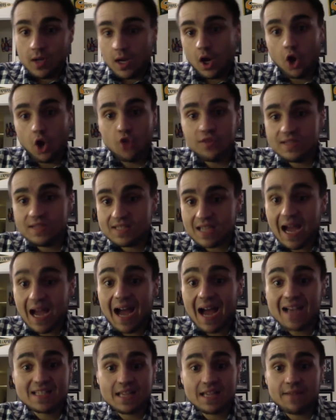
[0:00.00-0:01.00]
All these
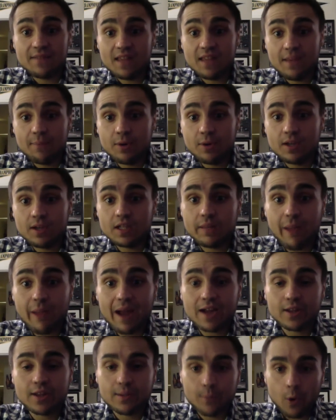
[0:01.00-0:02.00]
guys they put in the
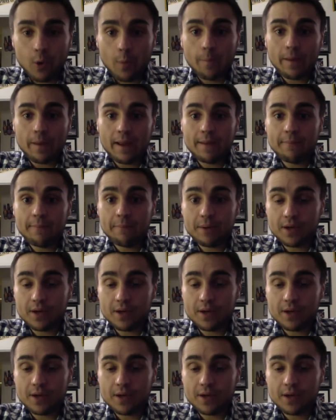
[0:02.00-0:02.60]
back of the bullpen,